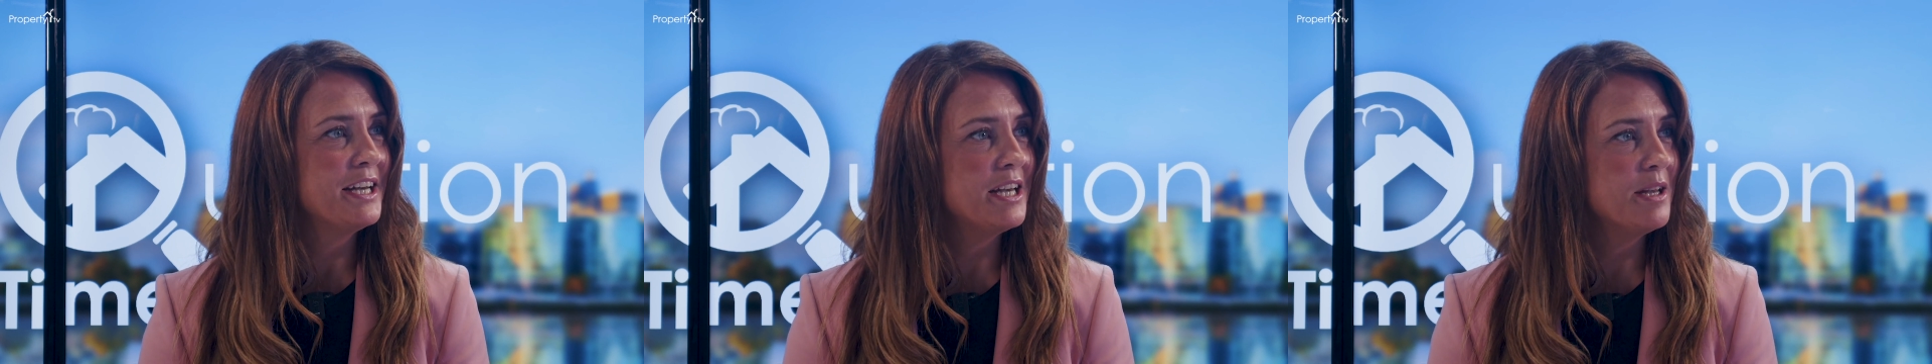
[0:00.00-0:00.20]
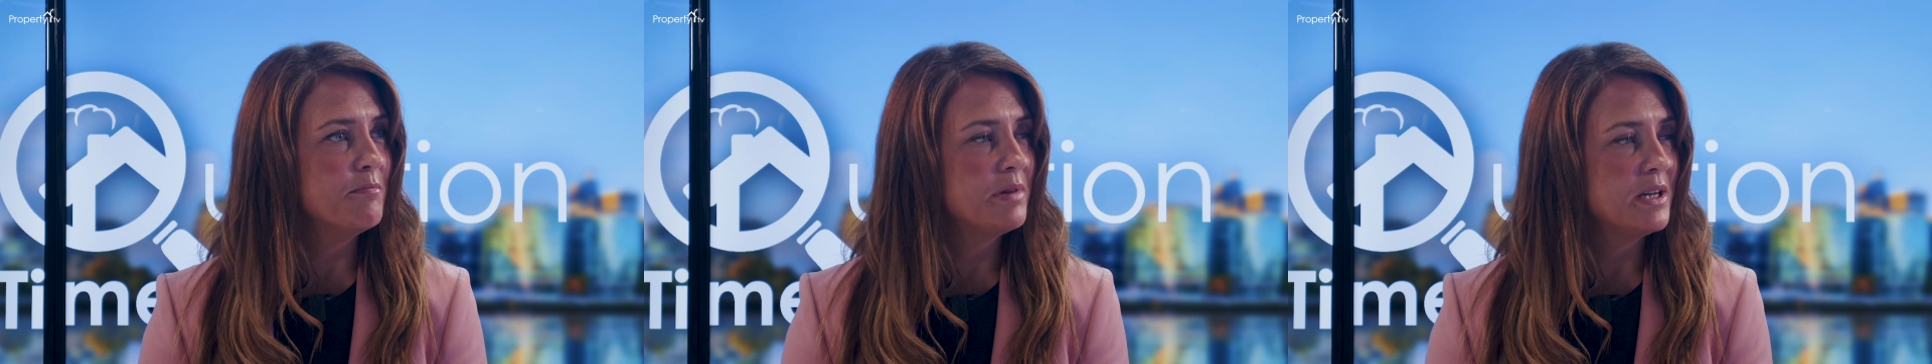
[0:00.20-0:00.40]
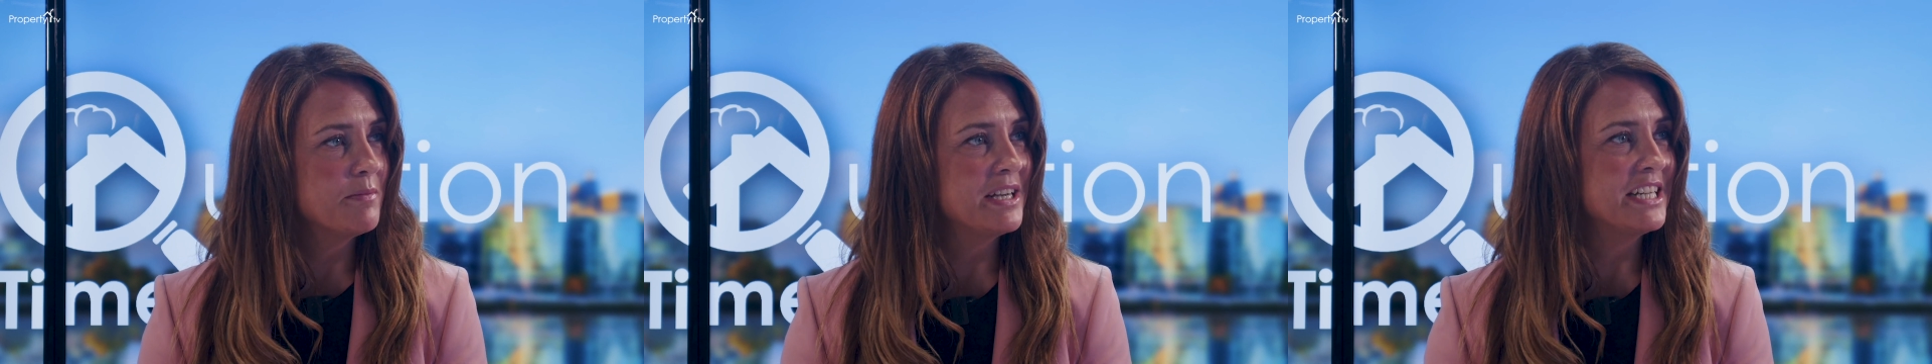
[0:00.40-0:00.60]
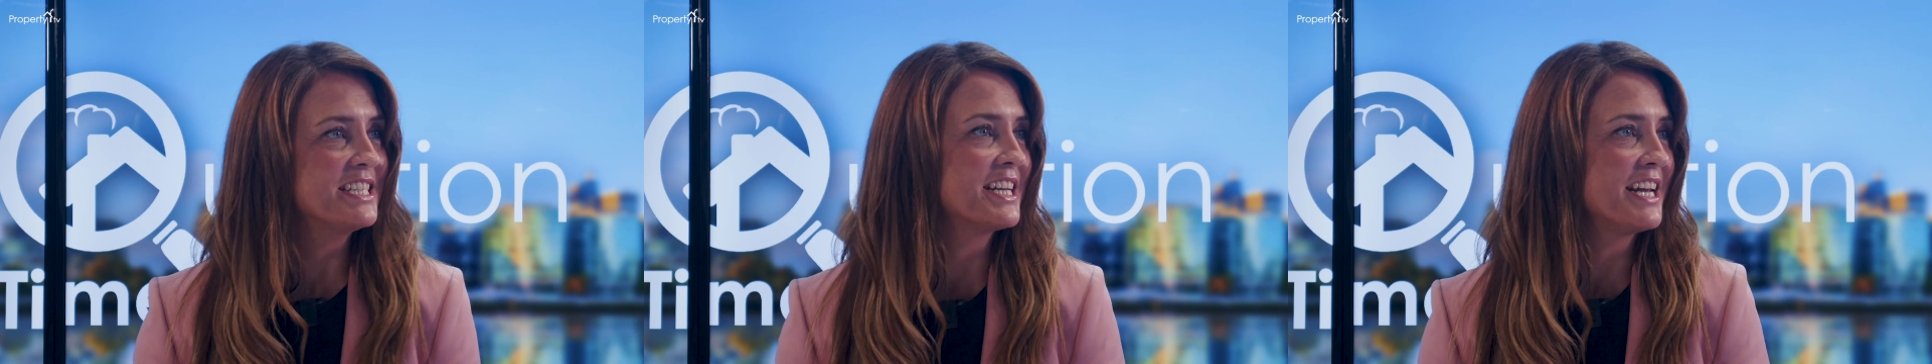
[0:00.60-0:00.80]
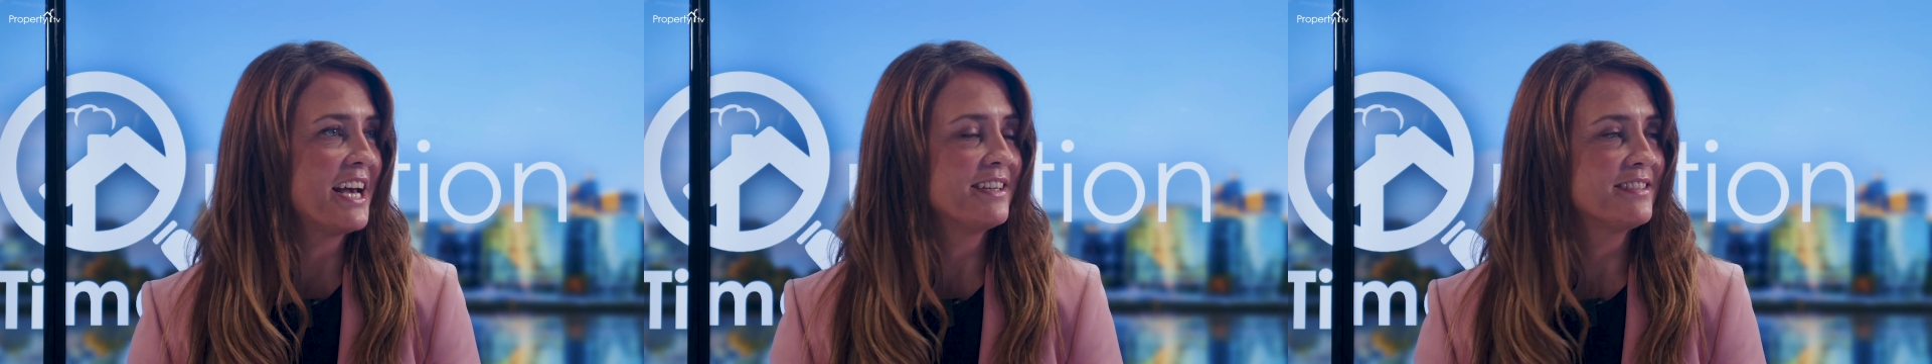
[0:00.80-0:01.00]
implement
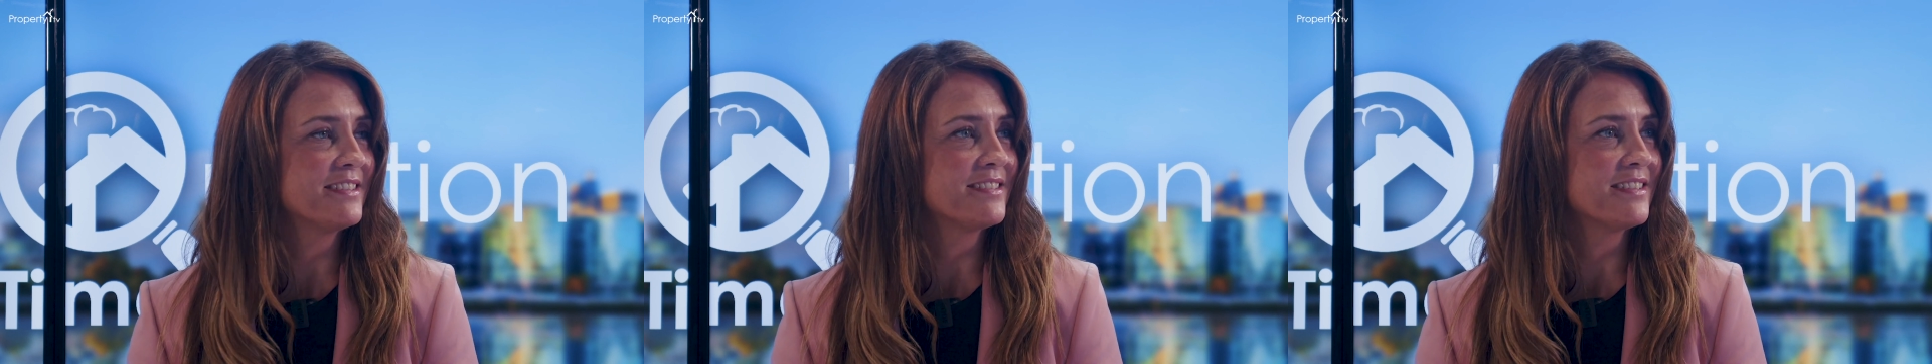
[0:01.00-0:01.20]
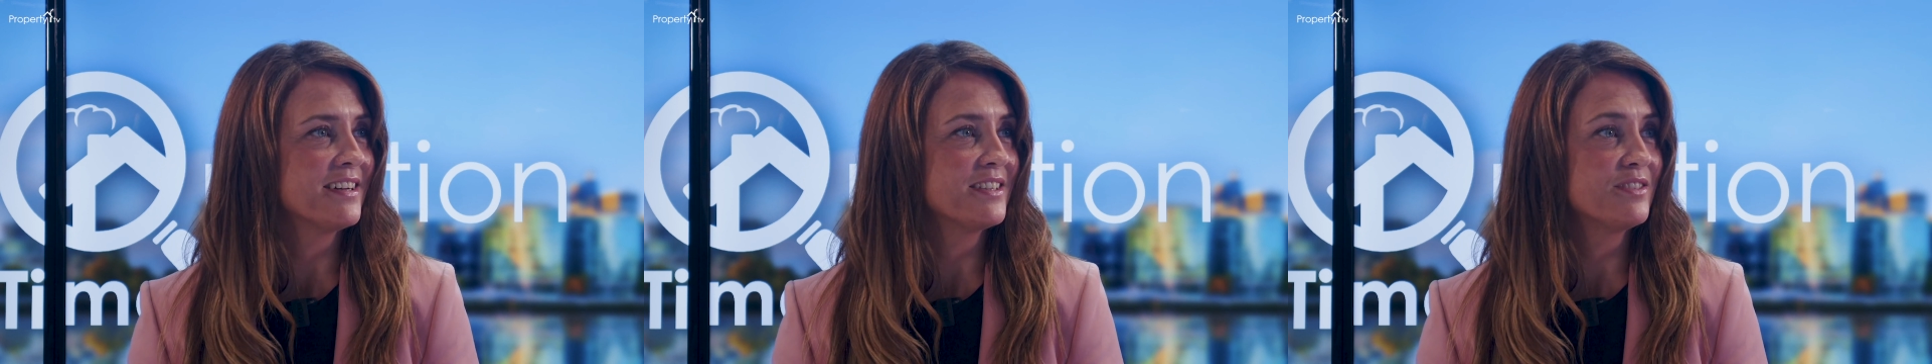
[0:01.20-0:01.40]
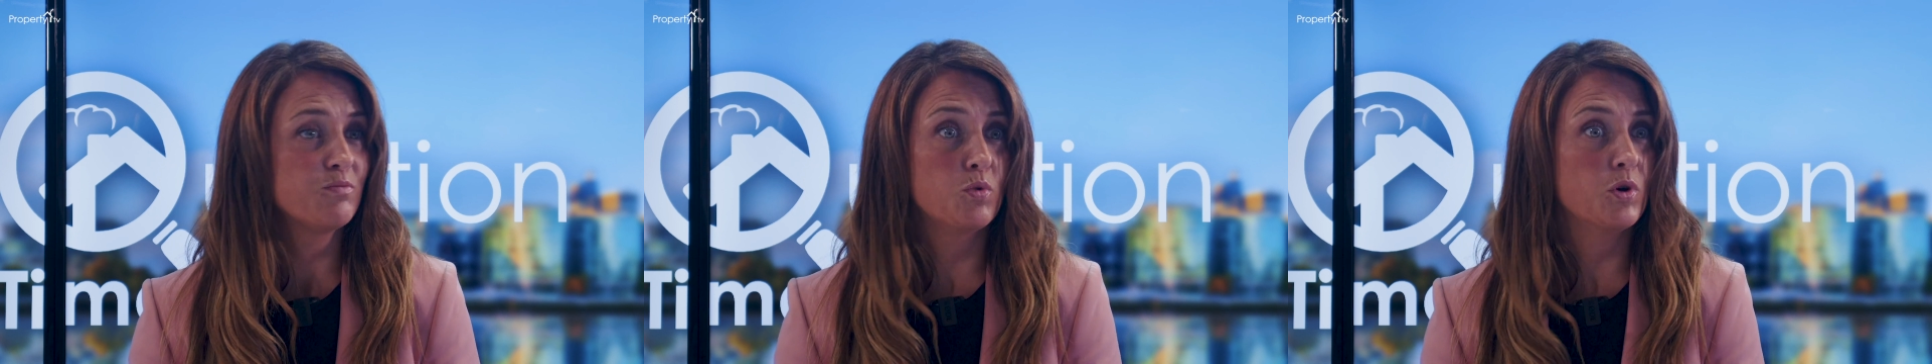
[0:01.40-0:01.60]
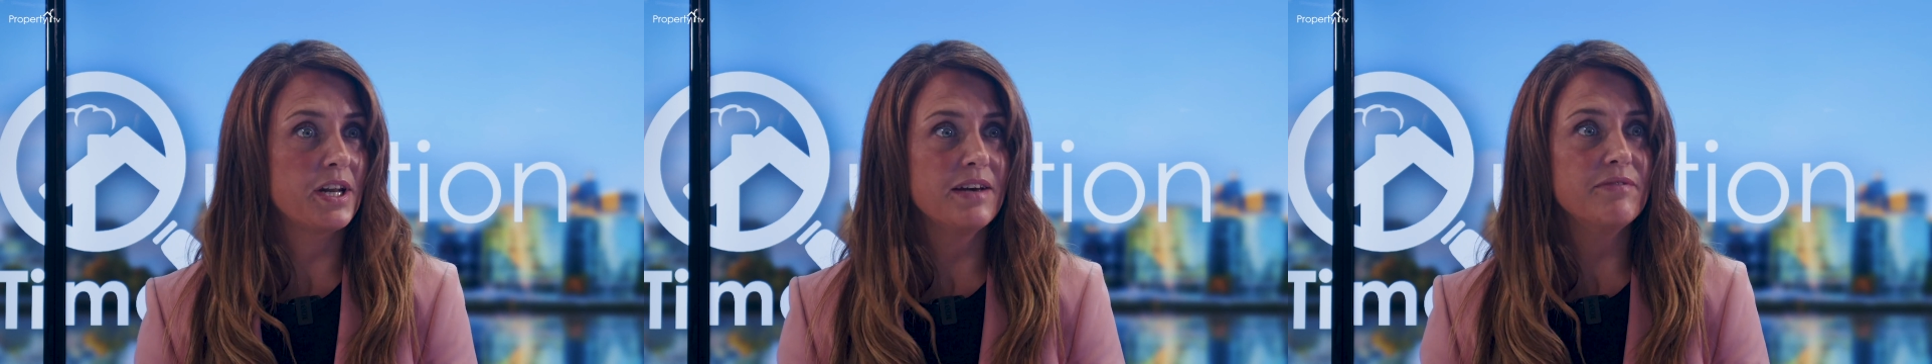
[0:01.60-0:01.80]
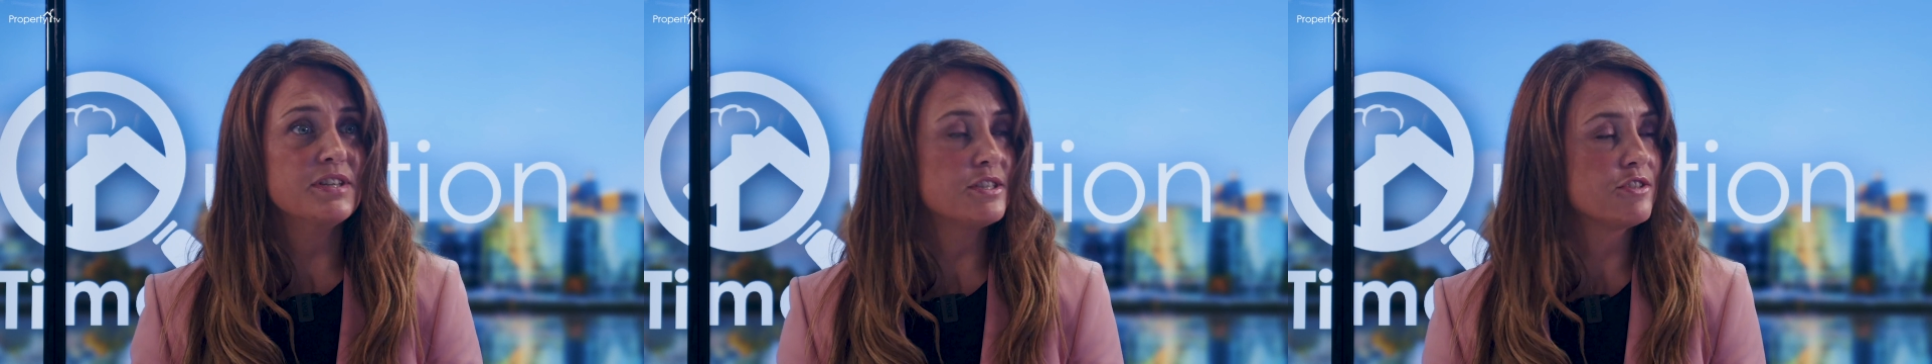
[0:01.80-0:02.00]
and exercise whatever